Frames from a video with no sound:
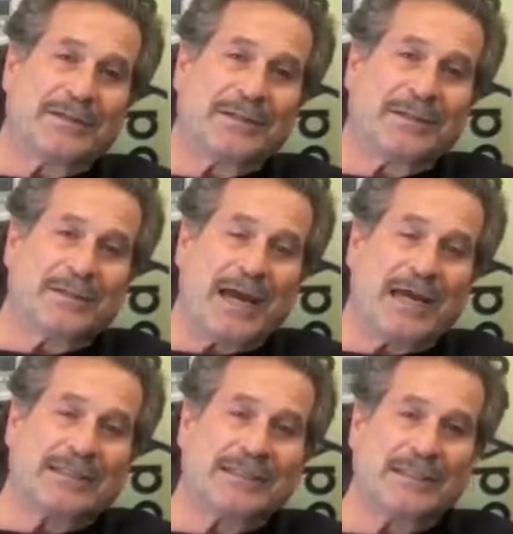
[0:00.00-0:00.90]
to
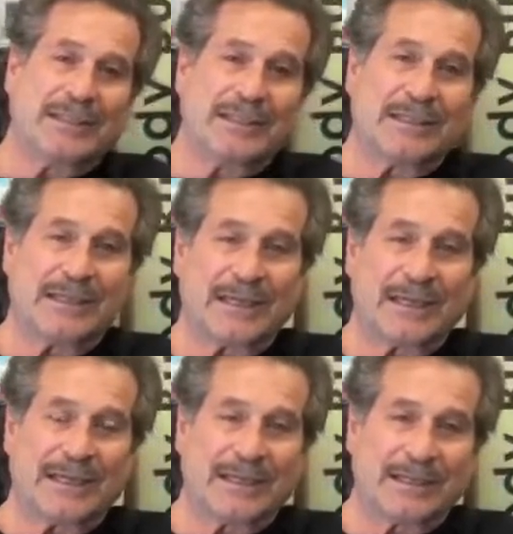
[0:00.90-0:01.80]
actually
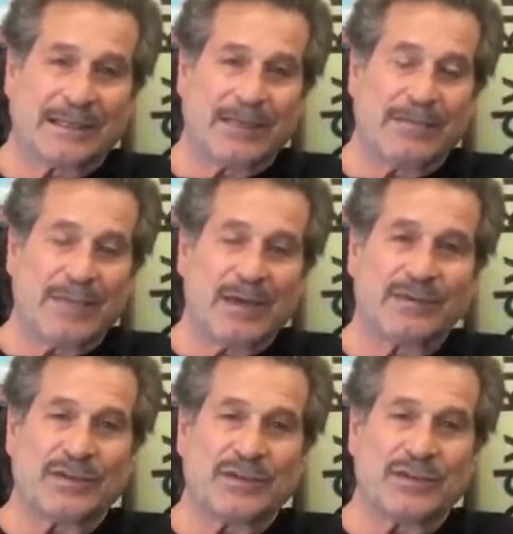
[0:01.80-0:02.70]
leave a
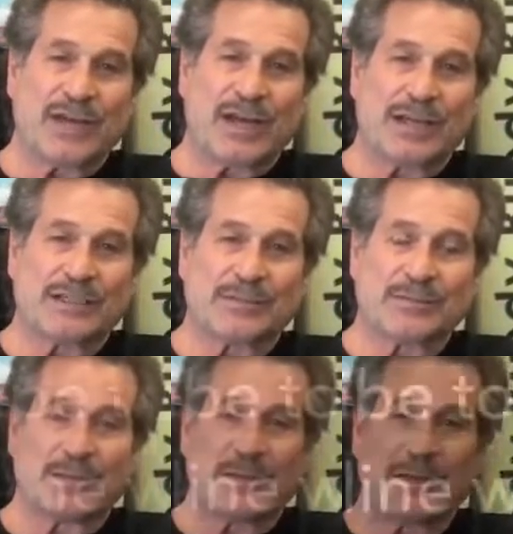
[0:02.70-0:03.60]
message and ask
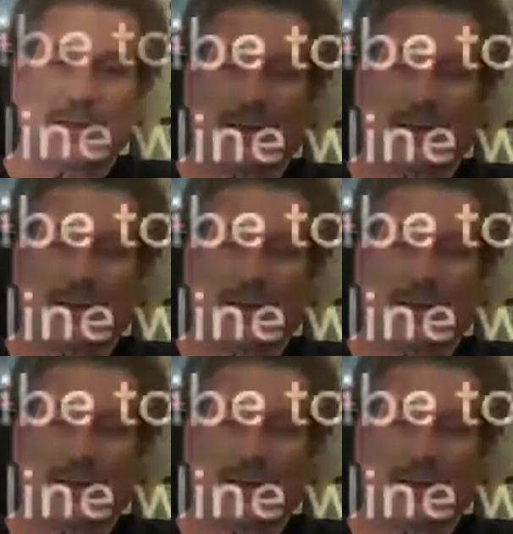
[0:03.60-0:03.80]
me